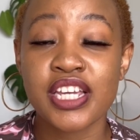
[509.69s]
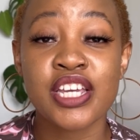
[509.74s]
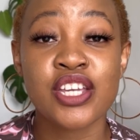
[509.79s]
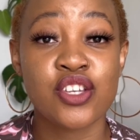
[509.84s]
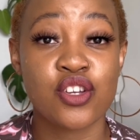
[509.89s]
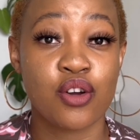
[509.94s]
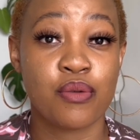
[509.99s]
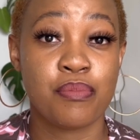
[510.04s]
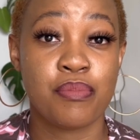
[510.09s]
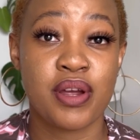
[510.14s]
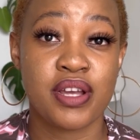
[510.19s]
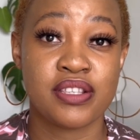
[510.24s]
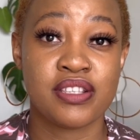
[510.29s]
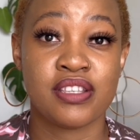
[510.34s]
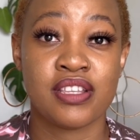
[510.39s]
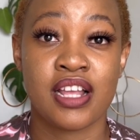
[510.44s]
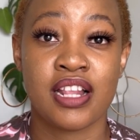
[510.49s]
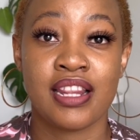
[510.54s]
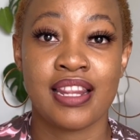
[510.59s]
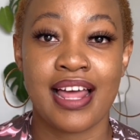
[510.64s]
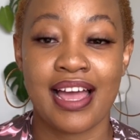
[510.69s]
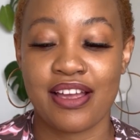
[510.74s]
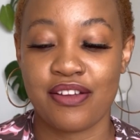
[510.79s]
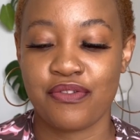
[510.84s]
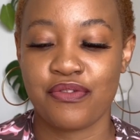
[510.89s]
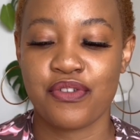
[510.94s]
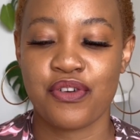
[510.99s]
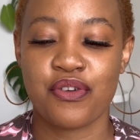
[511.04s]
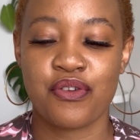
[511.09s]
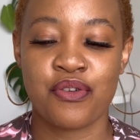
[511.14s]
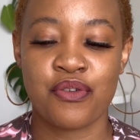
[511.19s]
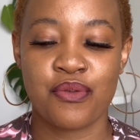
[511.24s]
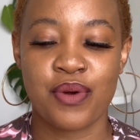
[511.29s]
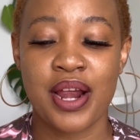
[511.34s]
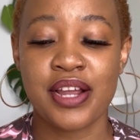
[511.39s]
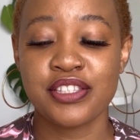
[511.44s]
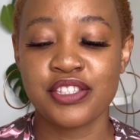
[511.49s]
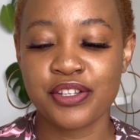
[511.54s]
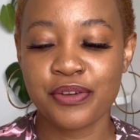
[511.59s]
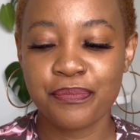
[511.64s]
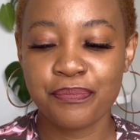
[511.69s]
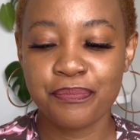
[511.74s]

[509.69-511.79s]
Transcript: in your personal life, right?